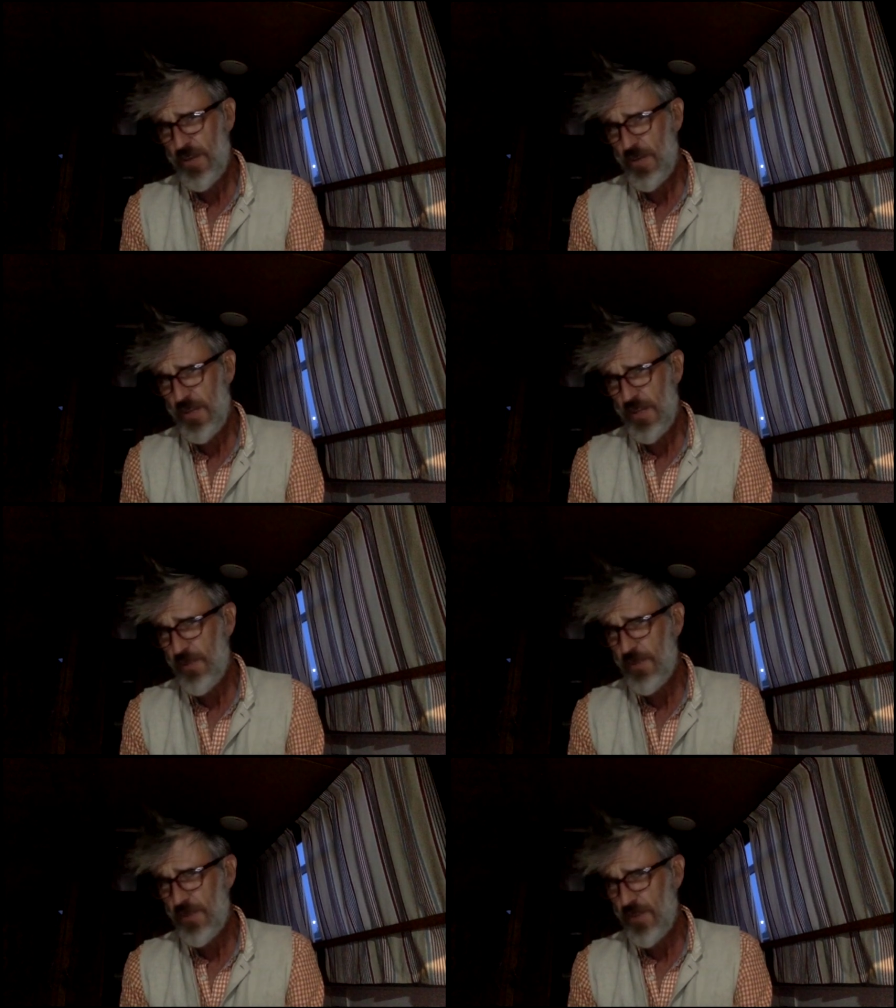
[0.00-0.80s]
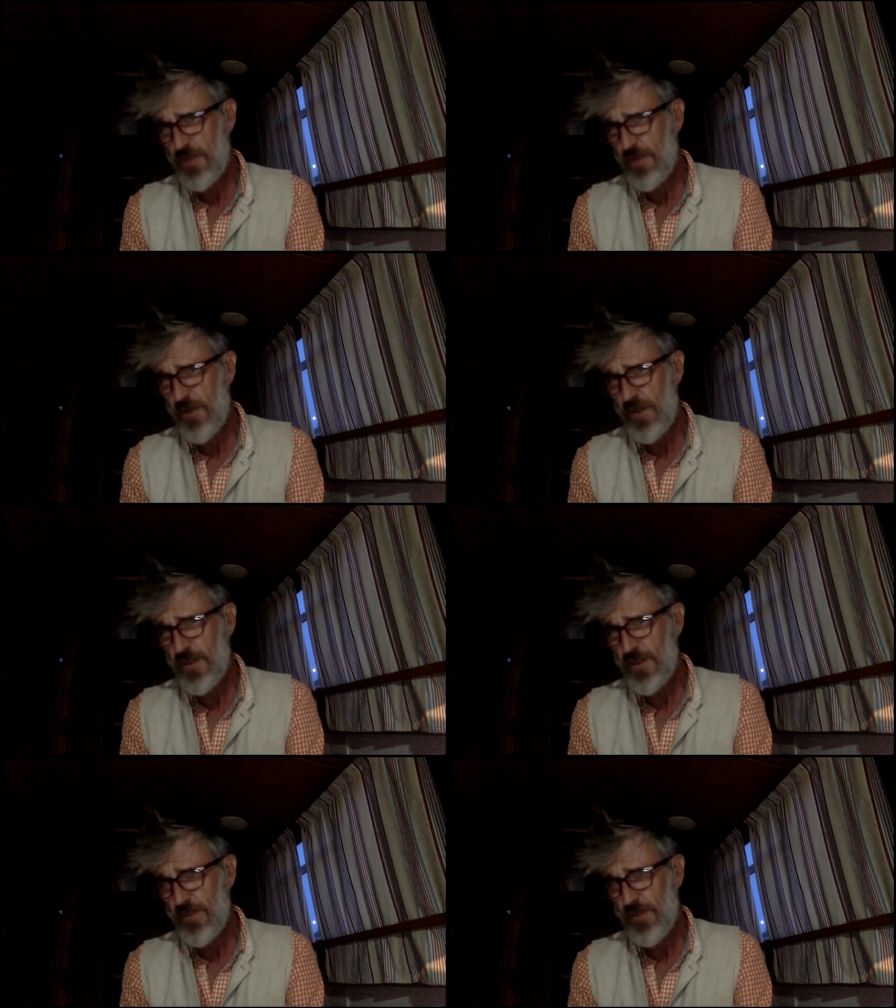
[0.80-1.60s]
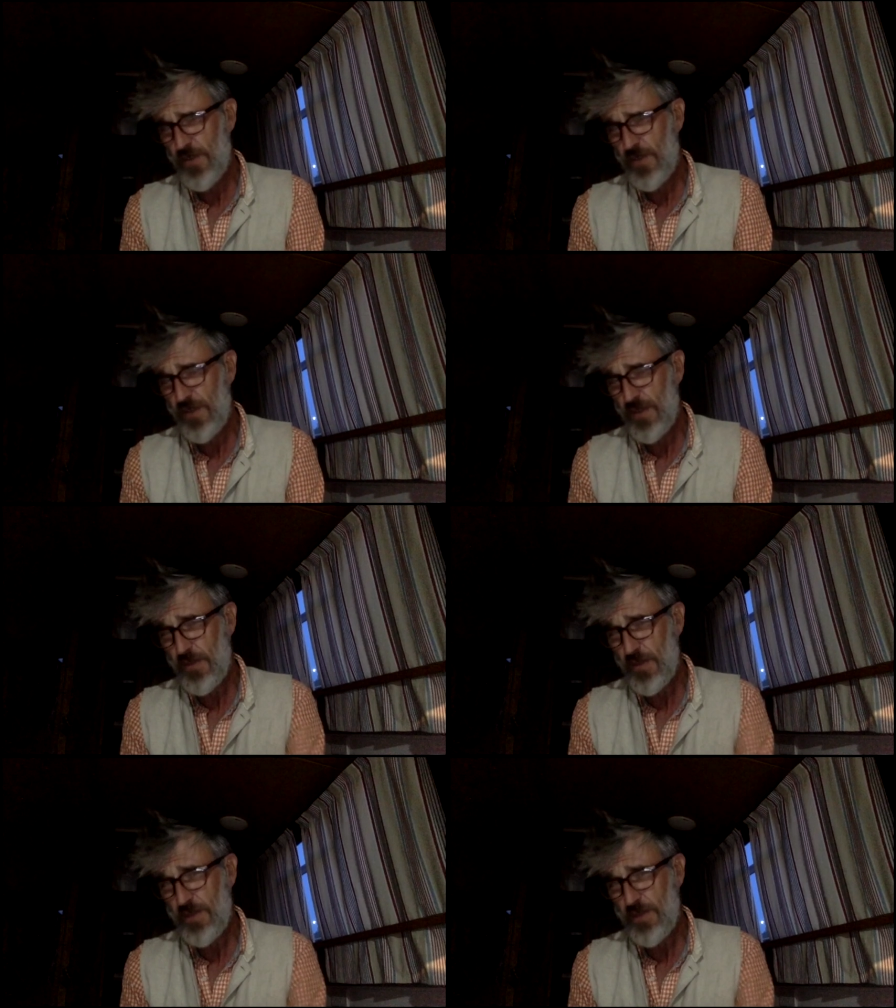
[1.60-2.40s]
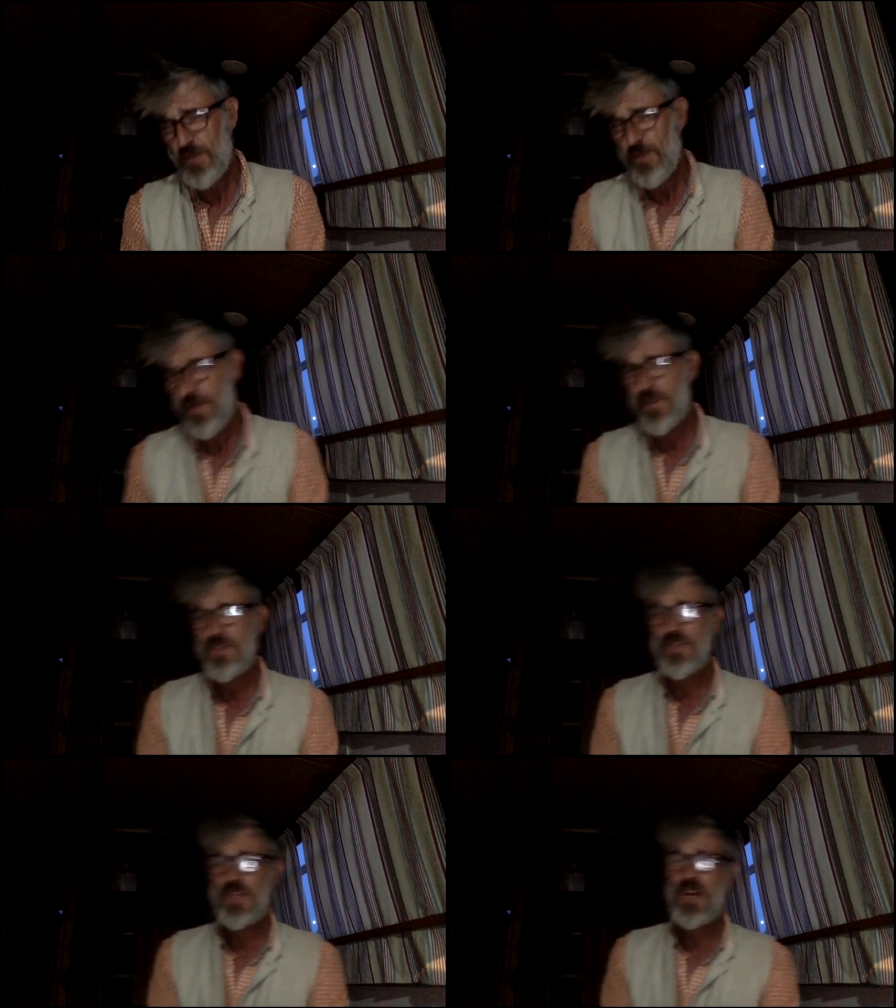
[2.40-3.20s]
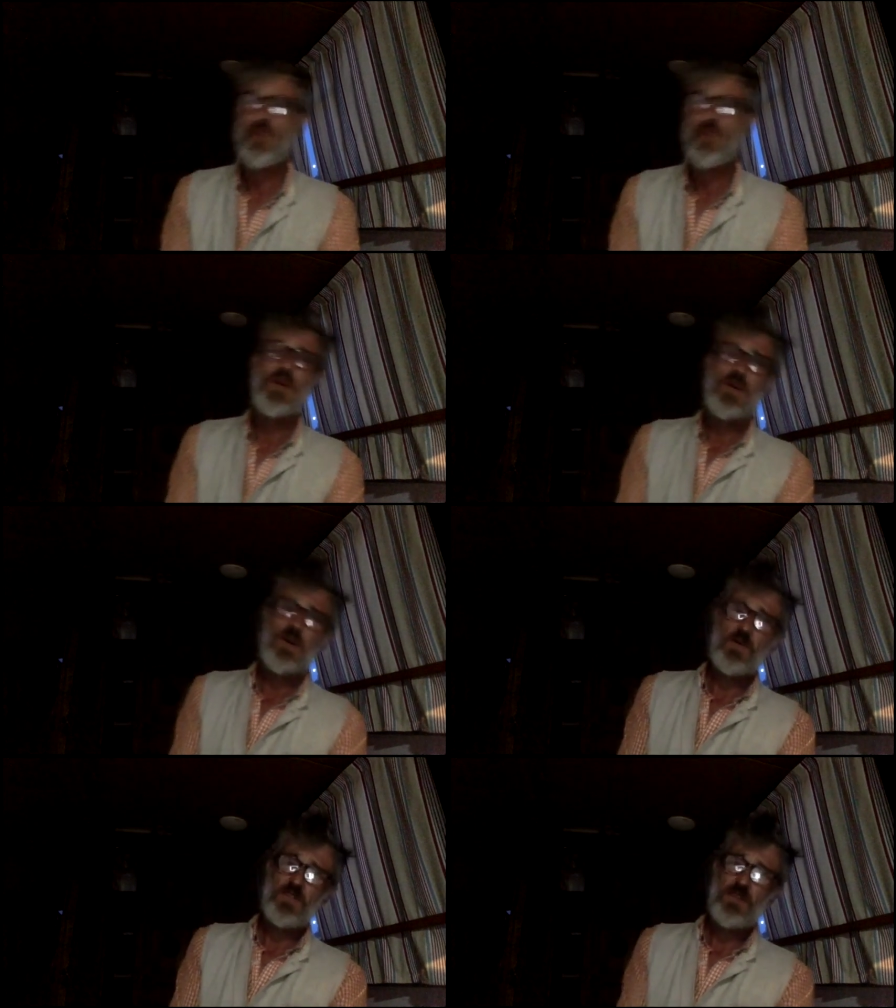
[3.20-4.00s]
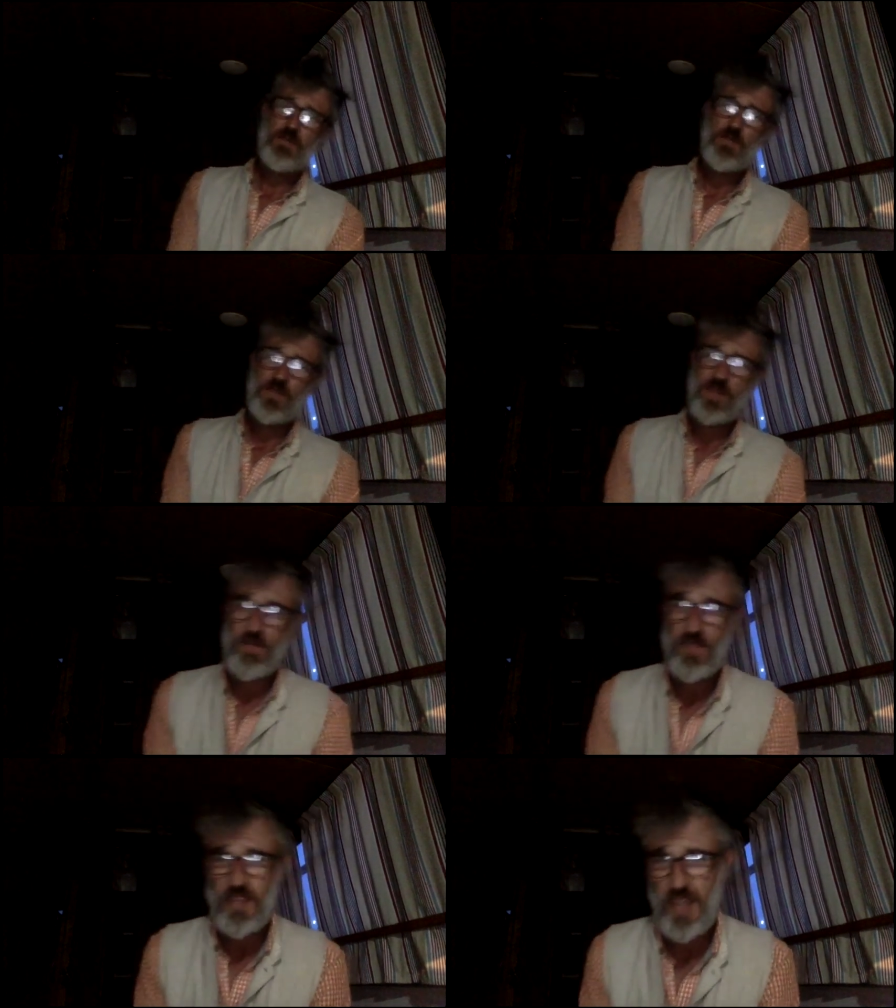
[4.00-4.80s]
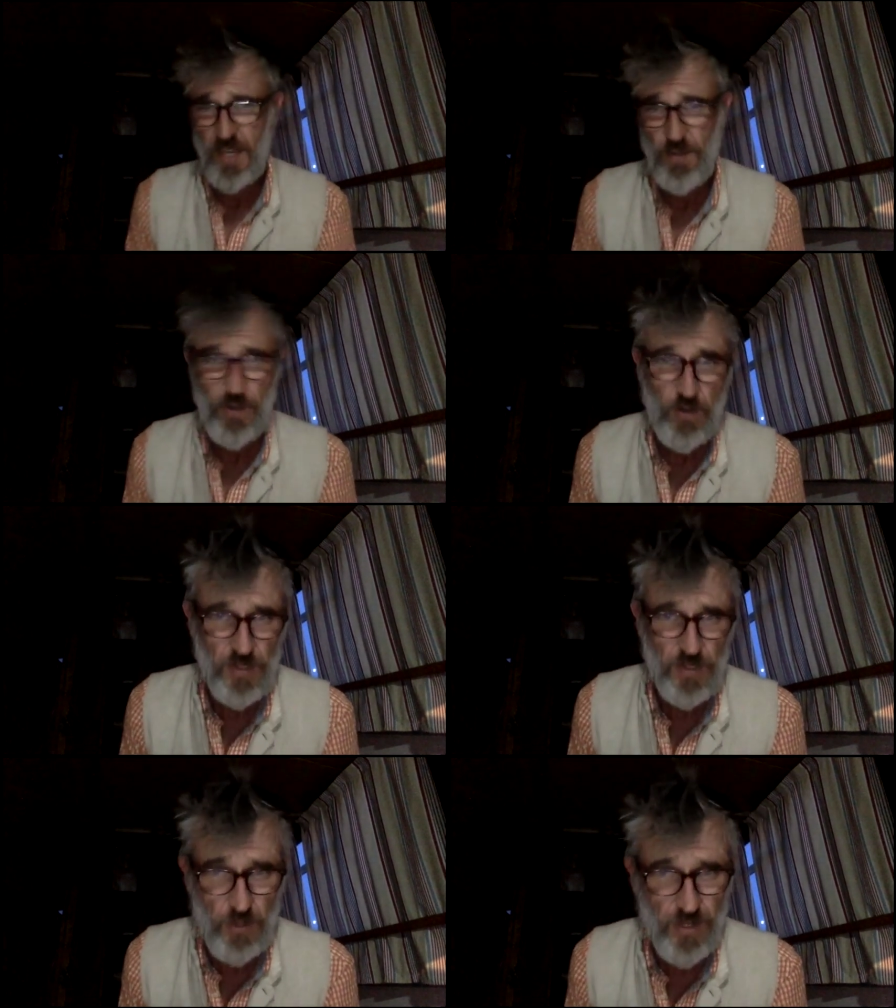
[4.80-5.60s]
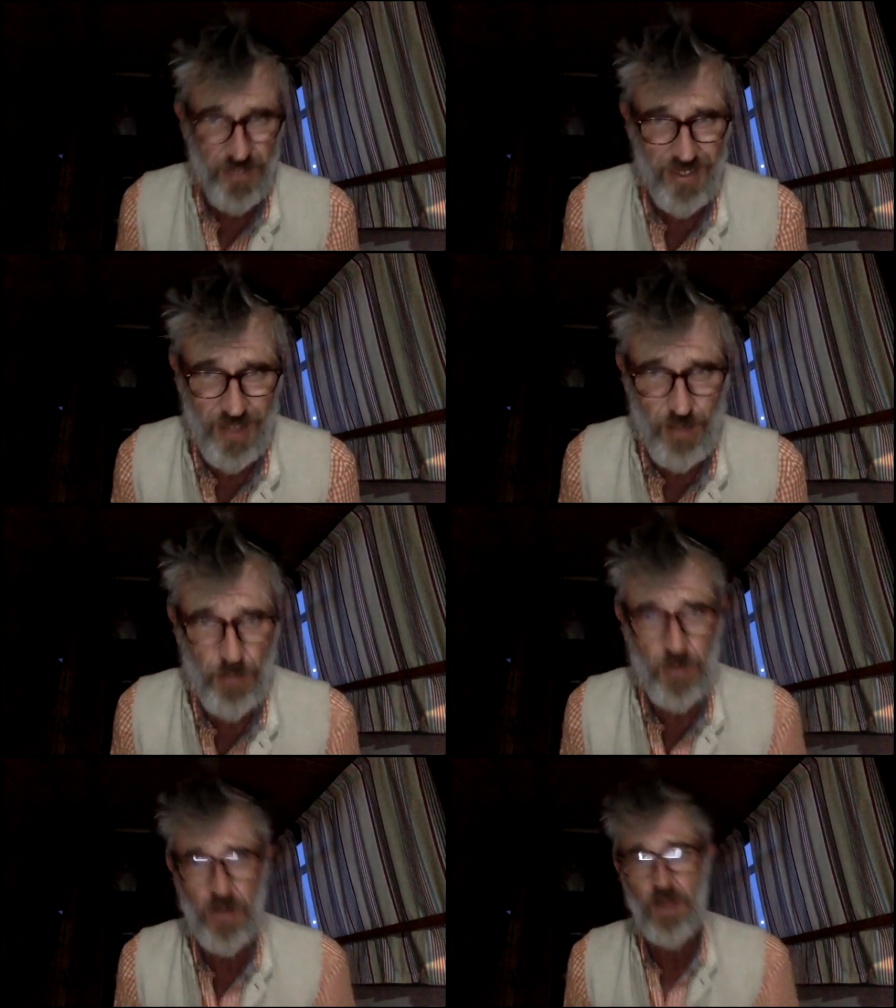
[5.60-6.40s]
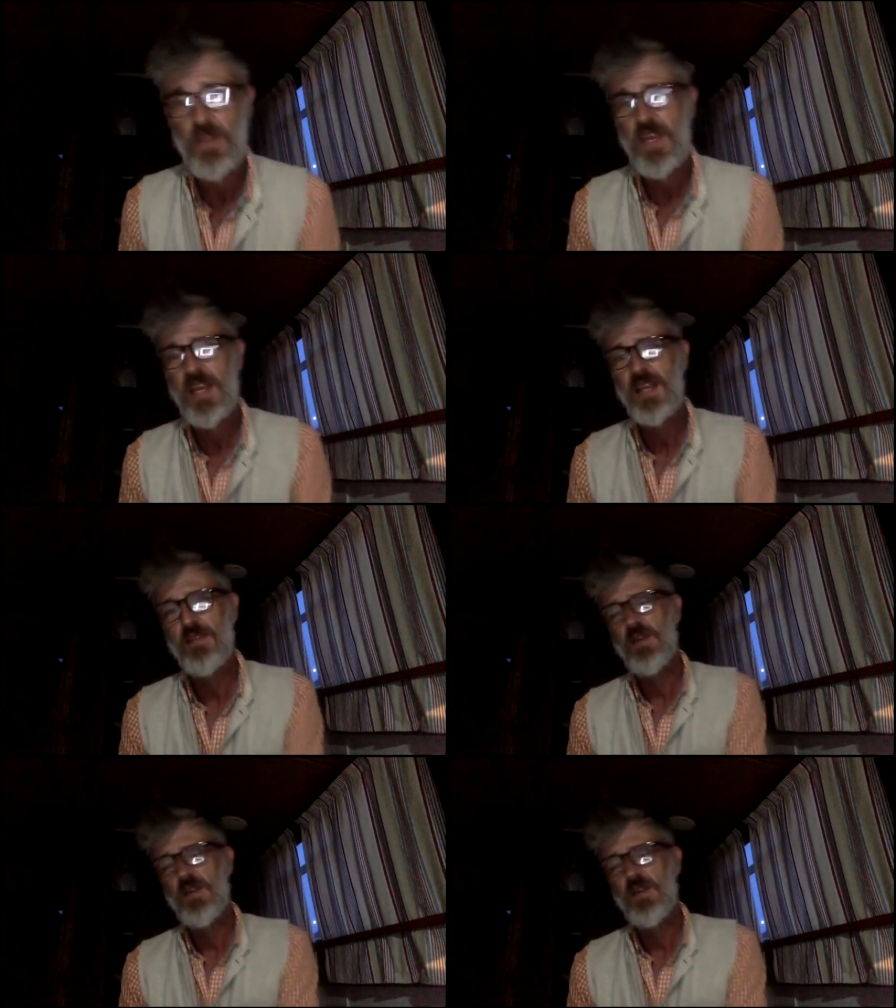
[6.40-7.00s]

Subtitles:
when they started firing when they first fired this thing up on the 10th of the 9th of the 8th, and obviously when I say the 10th of the 9th of the 8th,